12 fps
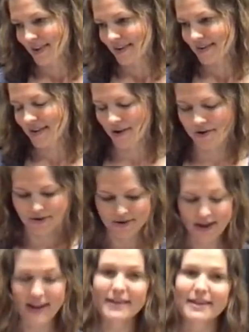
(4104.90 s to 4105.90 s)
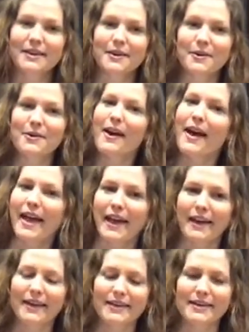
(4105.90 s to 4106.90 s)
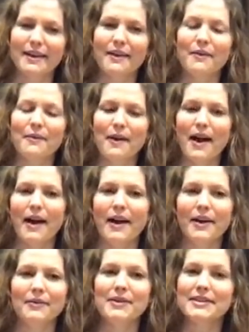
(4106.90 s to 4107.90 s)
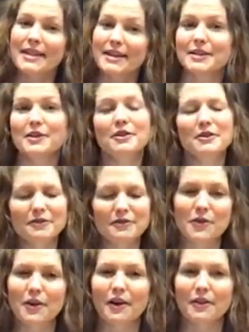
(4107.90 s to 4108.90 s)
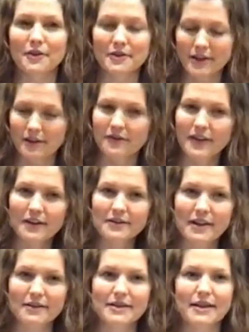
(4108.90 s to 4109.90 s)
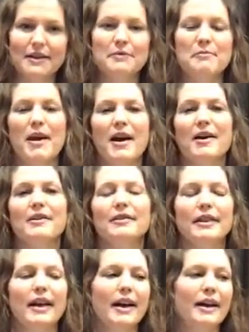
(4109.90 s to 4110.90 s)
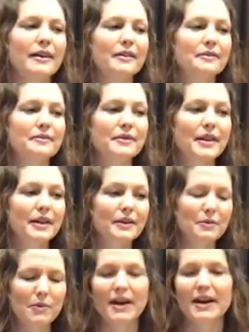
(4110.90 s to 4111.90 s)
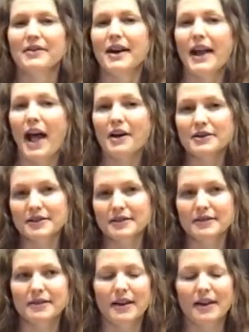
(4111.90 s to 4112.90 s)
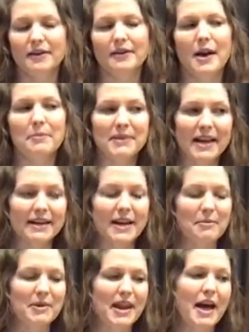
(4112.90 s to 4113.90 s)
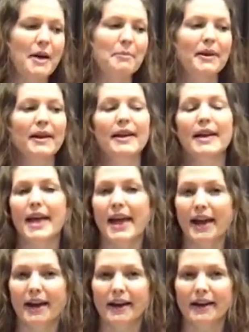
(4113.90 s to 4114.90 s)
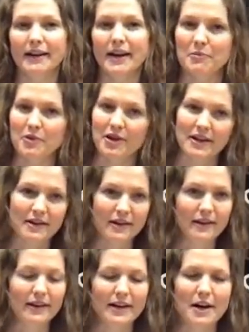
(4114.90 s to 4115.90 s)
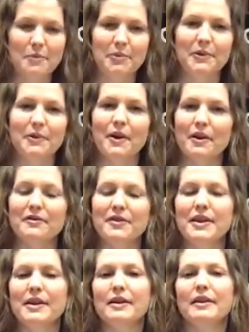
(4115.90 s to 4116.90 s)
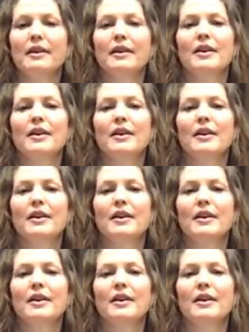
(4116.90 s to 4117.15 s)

So thank you, and stay tuned for those other videos I was talking about. One, I've got a house update coming up, and I'm working on a couple RV